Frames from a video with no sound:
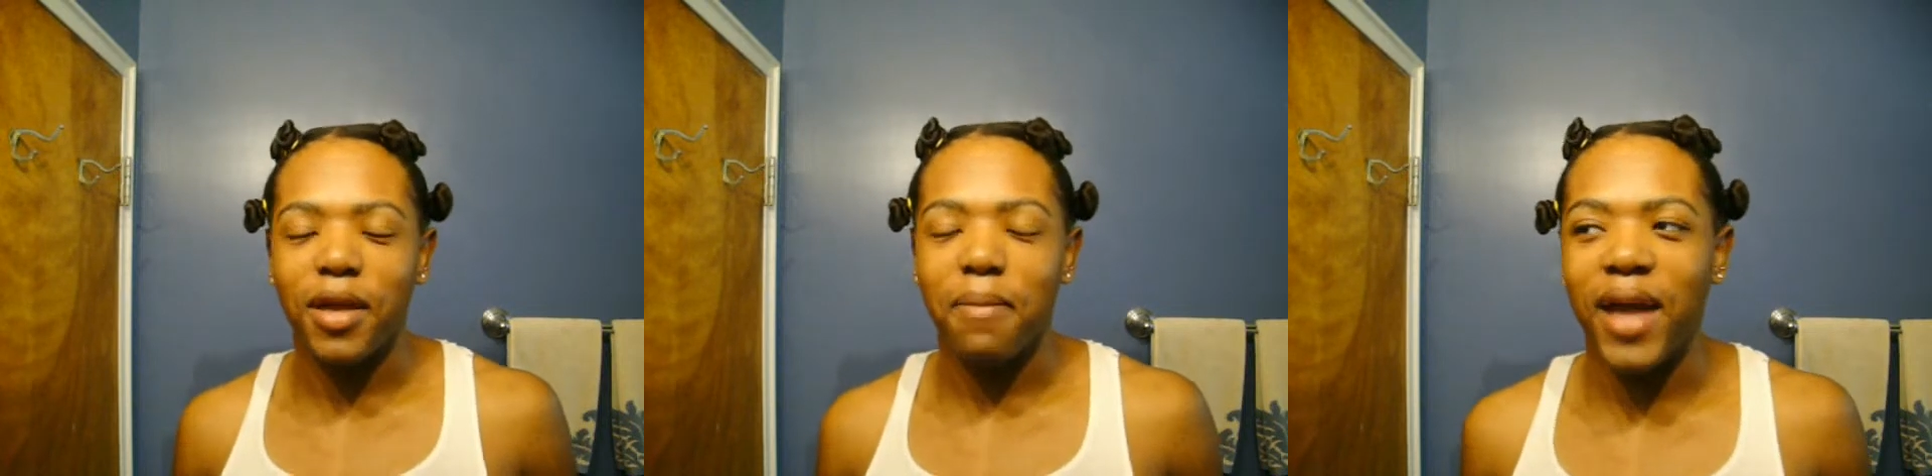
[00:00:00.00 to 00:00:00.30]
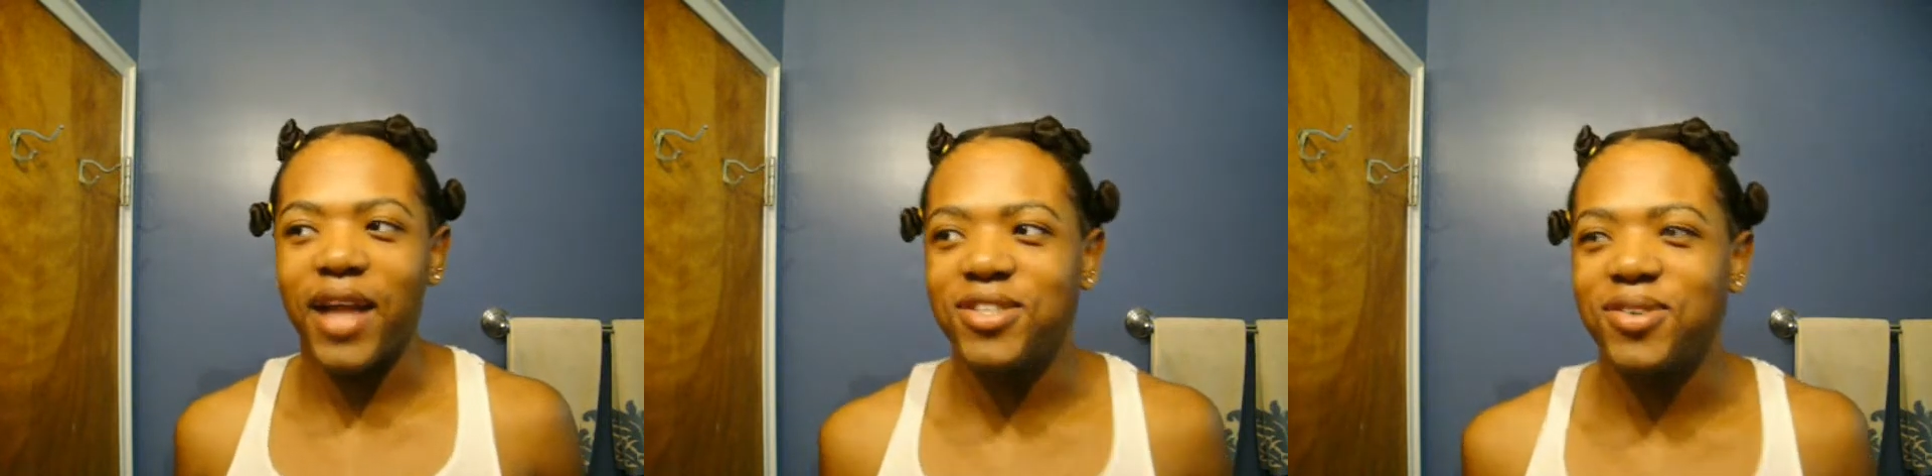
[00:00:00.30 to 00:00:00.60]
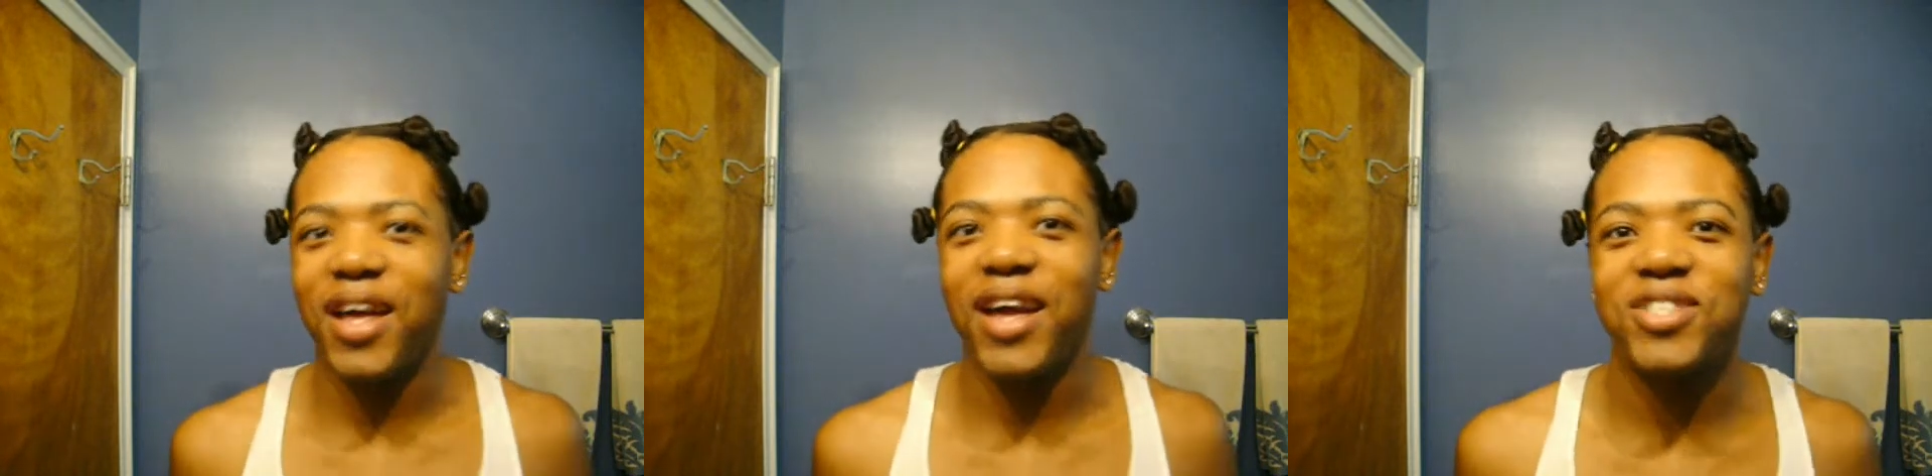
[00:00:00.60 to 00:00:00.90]
in
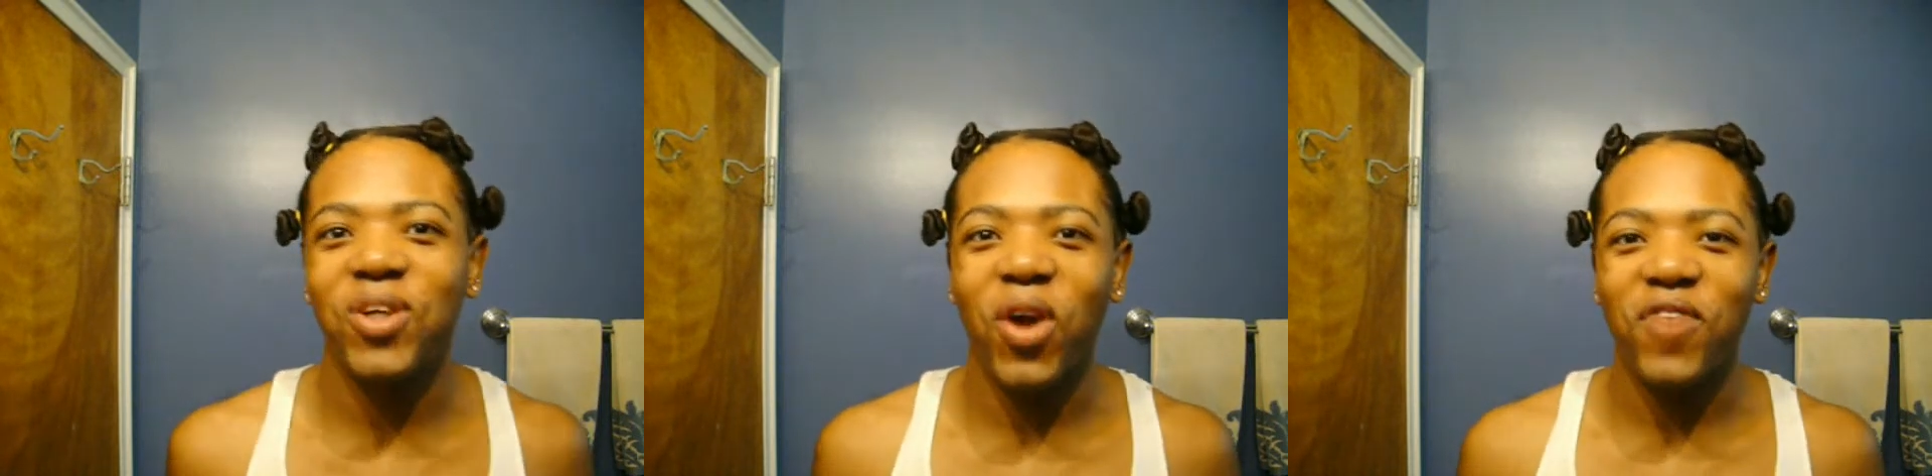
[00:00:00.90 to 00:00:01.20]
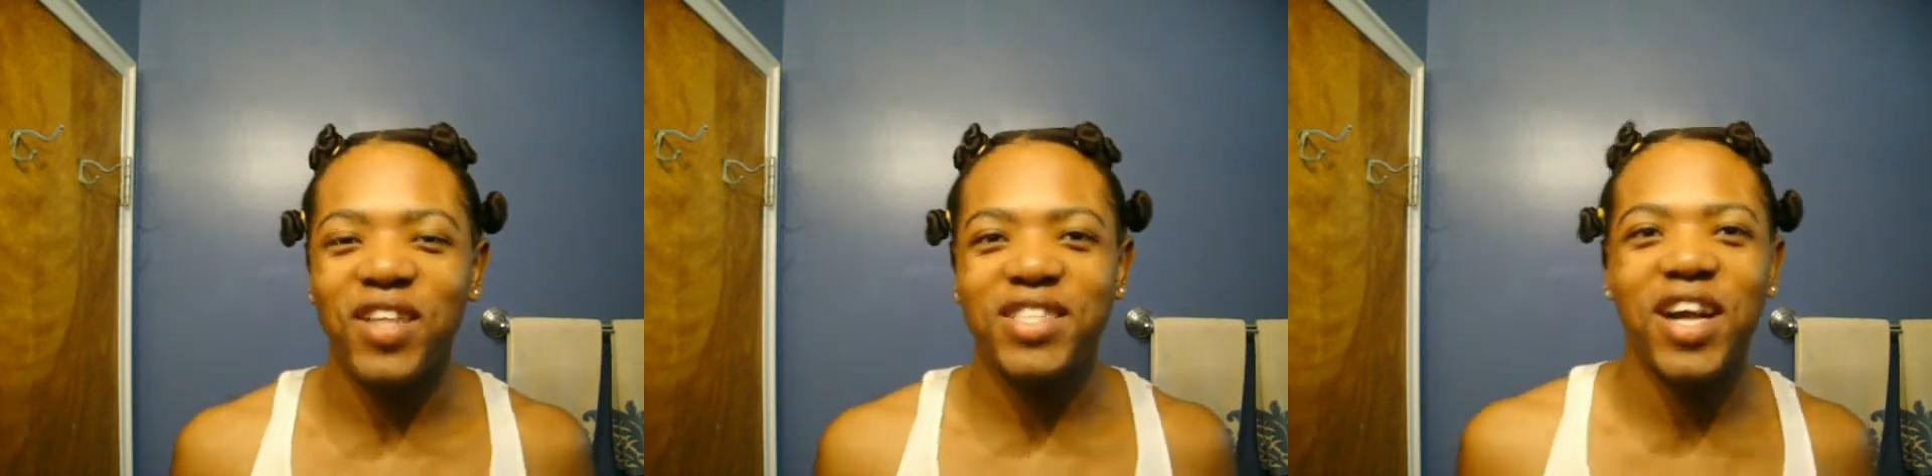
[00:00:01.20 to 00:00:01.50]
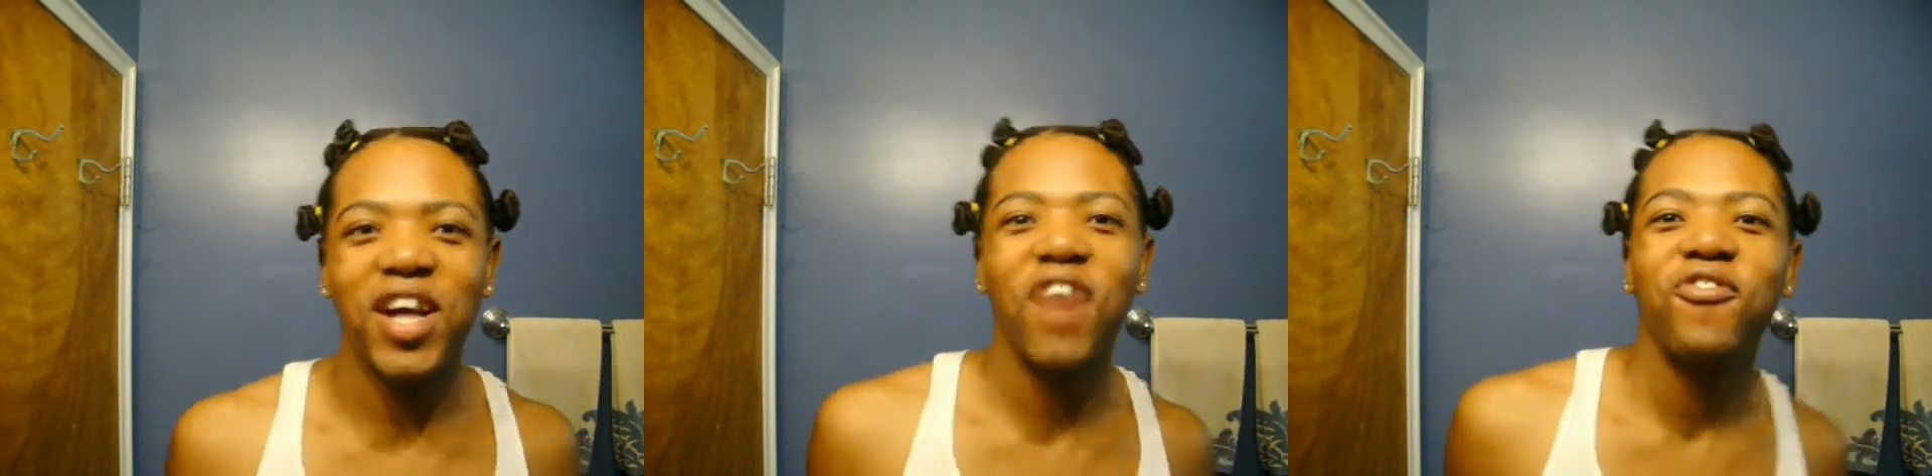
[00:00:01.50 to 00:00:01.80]
bantu knots or if it's
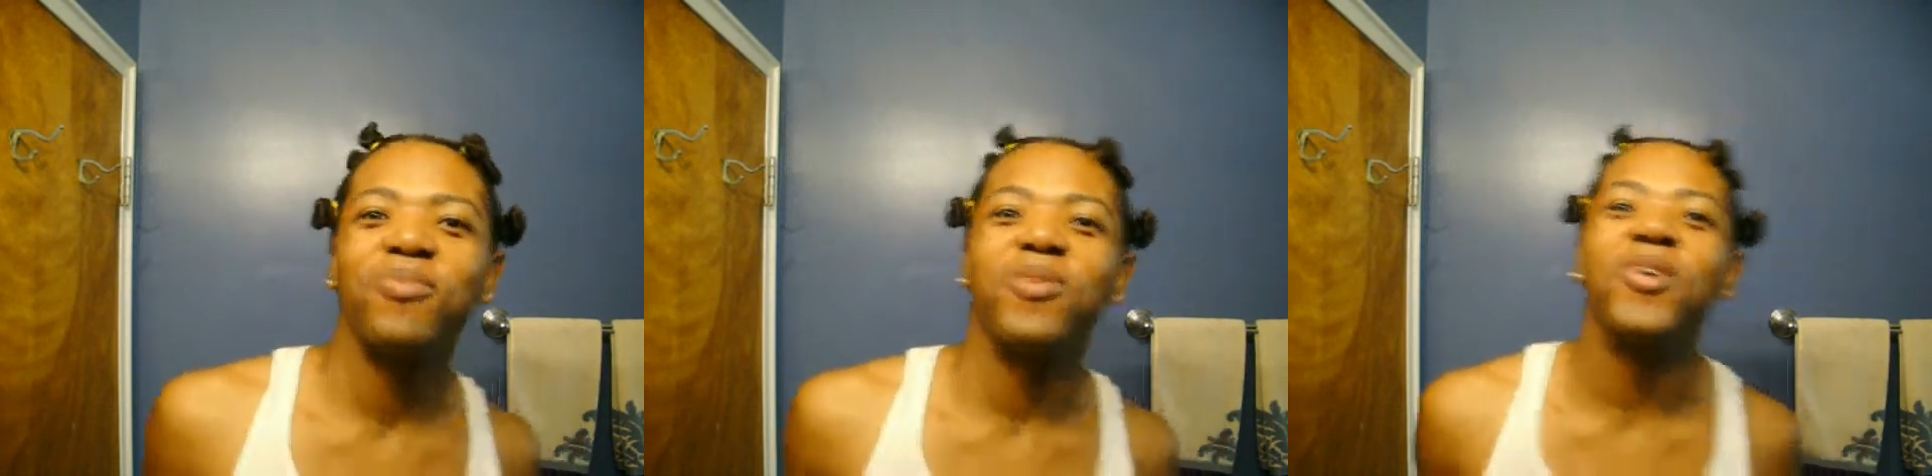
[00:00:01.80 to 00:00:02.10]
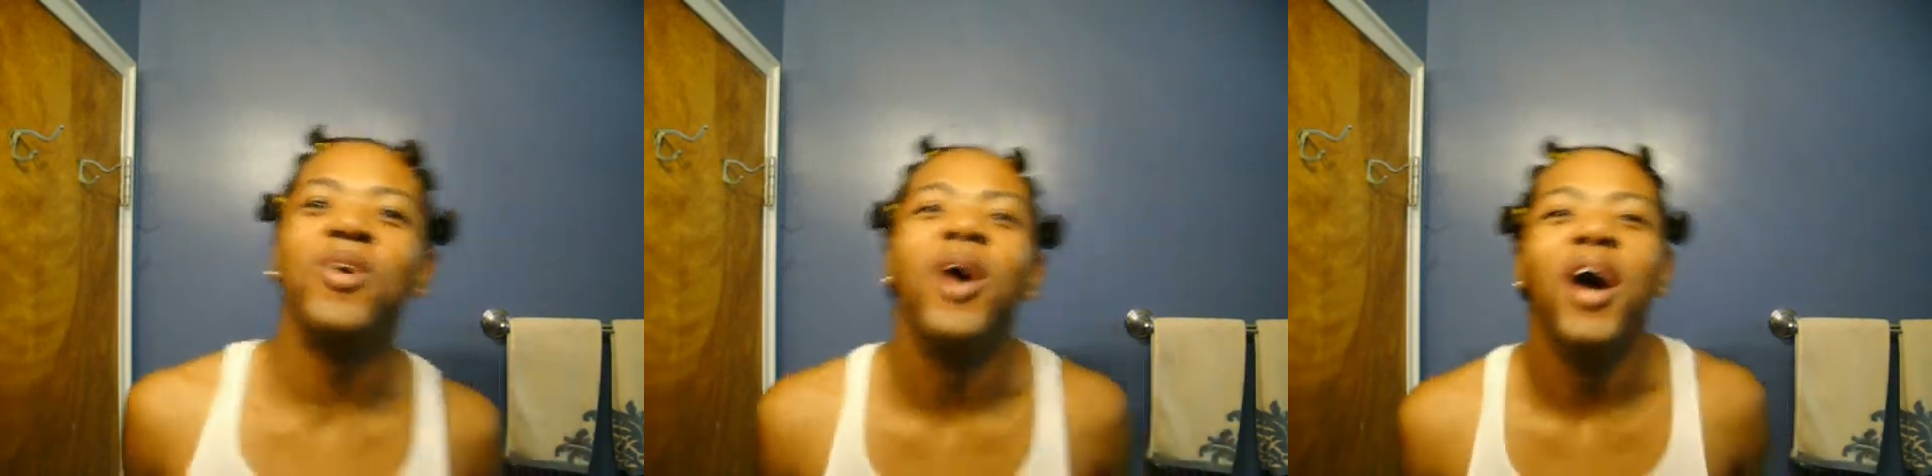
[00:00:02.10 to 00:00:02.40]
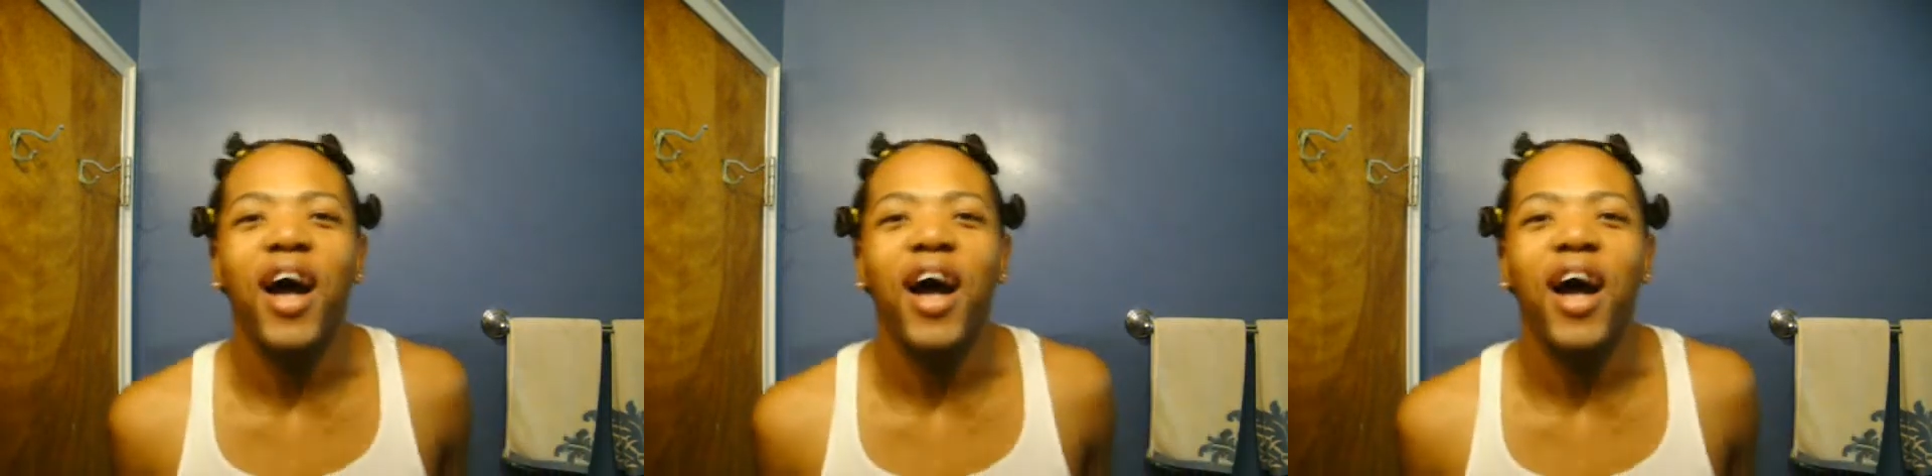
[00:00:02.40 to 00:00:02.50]
uncomfortable.